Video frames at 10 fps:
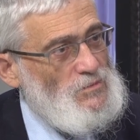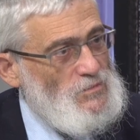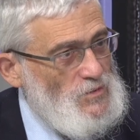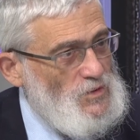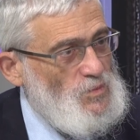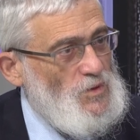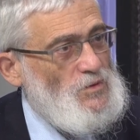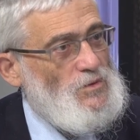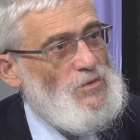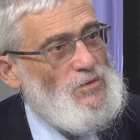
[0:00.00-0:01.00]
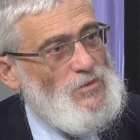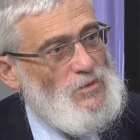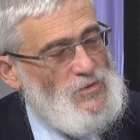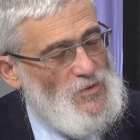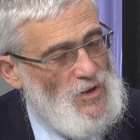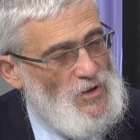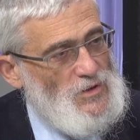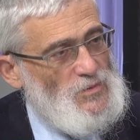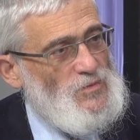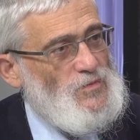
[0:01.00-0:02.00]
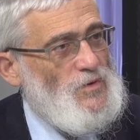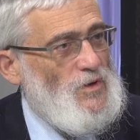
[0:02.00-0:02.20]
speak to, I was very close with,